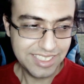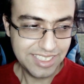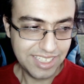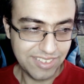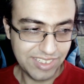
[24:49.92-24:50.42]

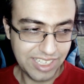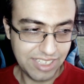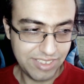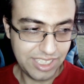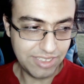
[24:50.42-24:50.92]
I wonder how
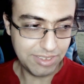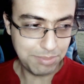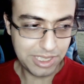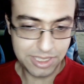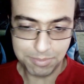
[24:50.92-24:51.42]
neat it would
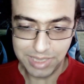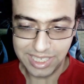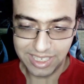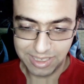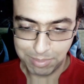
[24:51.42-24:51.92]
be to be
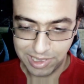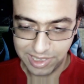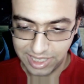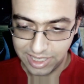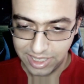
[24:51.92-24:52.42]
on a
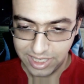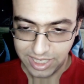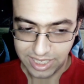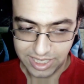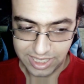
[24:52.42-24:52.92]
party.
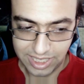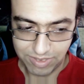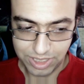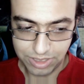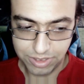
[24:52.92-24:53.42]
And I can
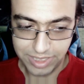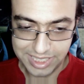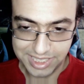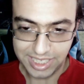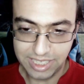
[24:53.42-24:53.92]
even do
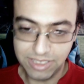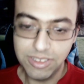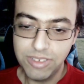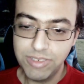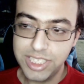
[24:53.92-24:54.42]
grayscale,
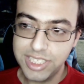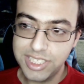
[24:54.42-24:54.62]
which is